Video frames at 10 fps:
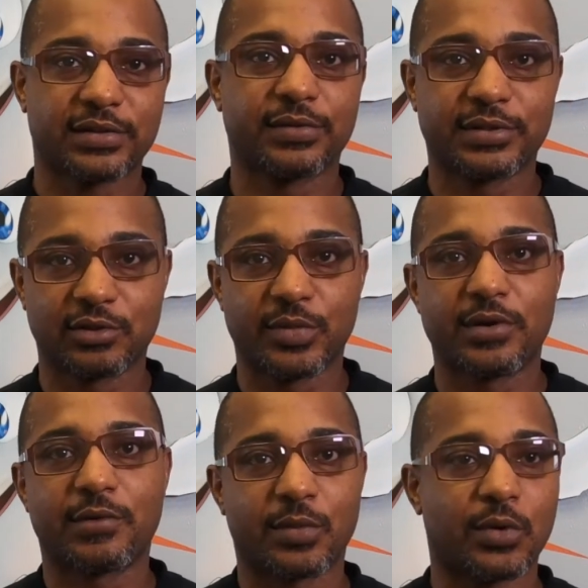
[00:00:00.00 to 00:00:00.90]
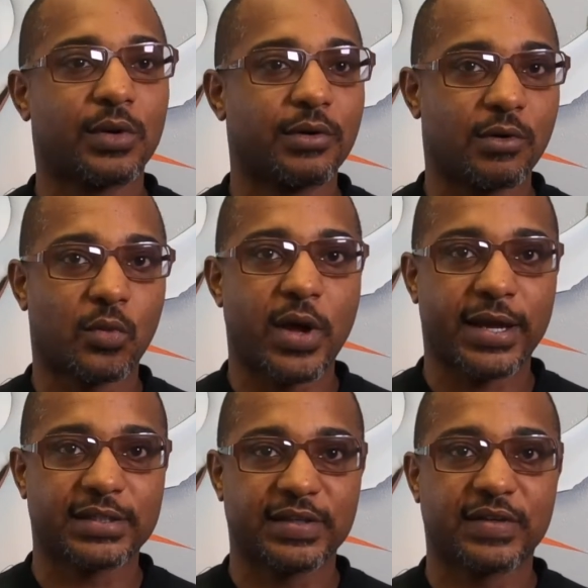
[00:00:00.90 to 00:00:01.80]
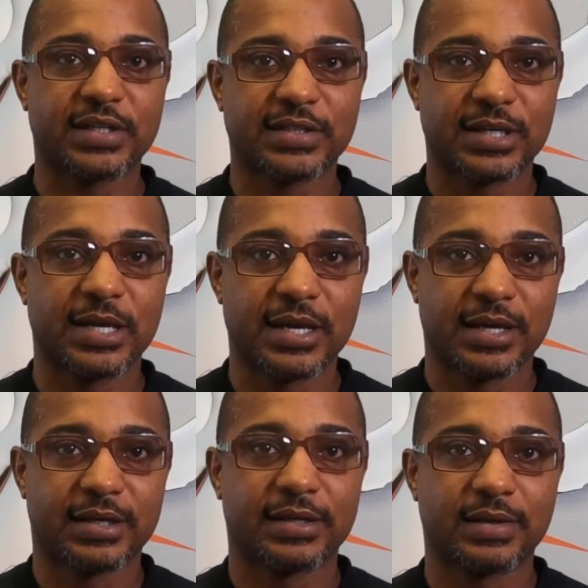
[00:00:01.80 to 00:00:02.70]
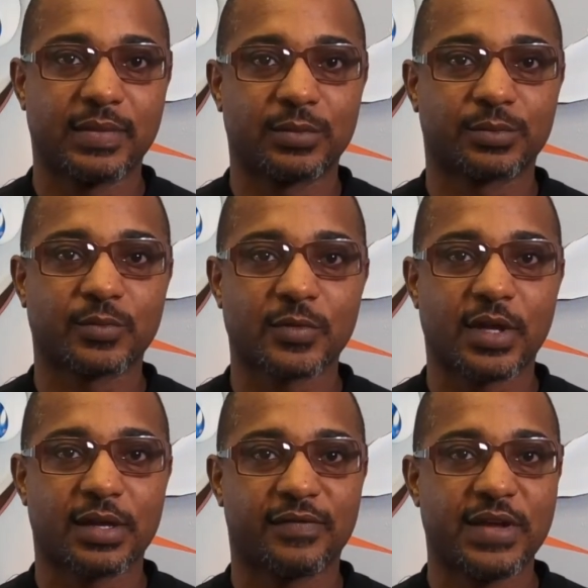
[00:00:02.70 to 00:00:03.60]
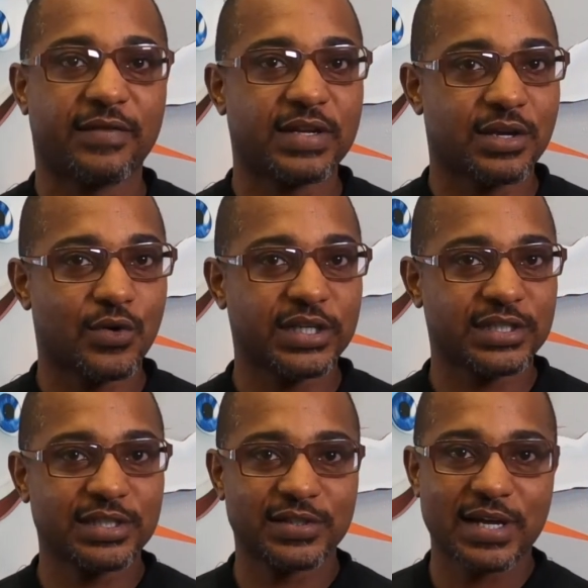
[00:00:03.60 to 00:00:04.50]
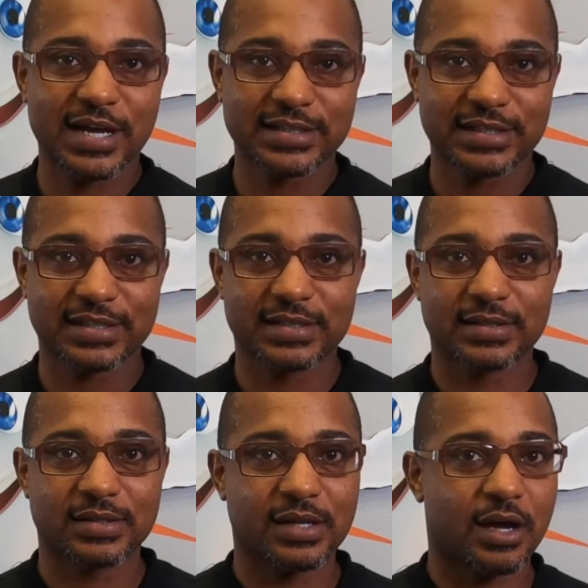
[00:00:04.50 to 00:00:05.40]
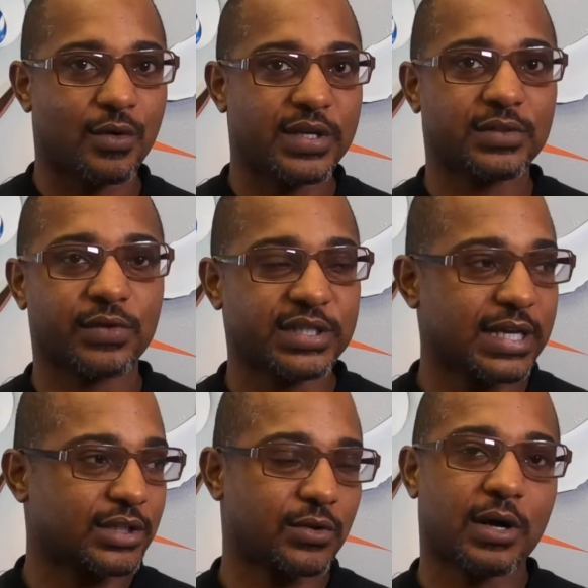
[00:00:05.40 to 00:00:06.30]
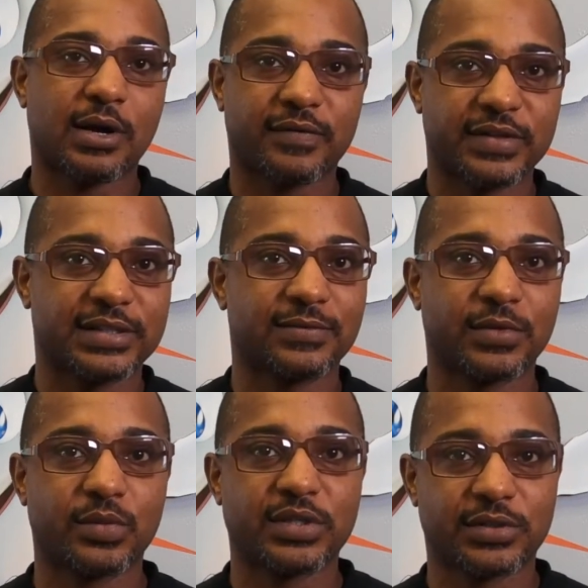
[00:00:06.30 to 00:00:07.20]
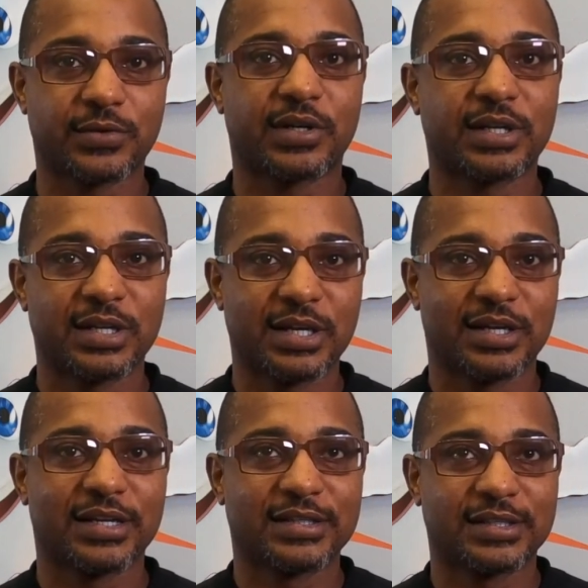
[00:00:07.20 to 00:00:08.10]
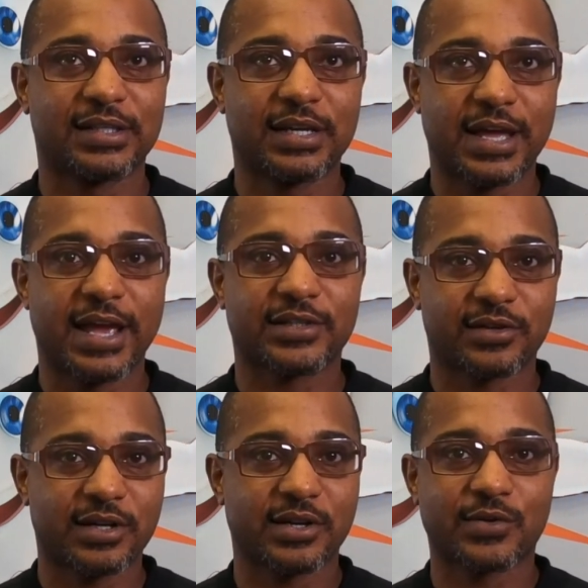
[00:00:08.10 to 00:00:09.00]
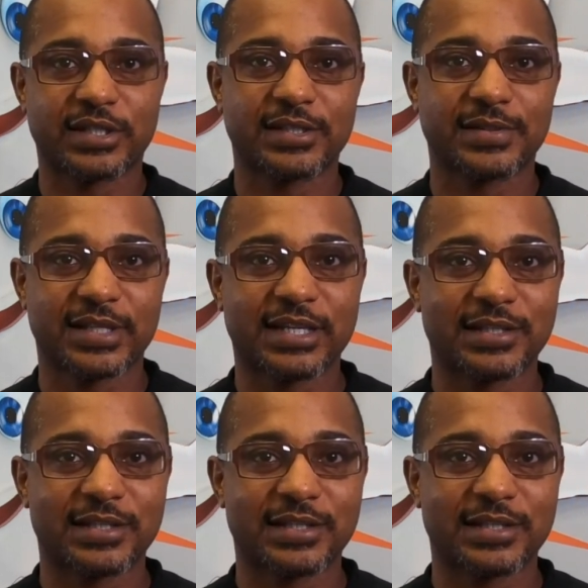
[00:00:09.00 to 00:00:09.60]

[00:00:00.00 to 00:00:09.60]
to resuming normal activities. If you have any questions, you guys can always reach out to our office, and we'll be sure to answer all your questions. Thank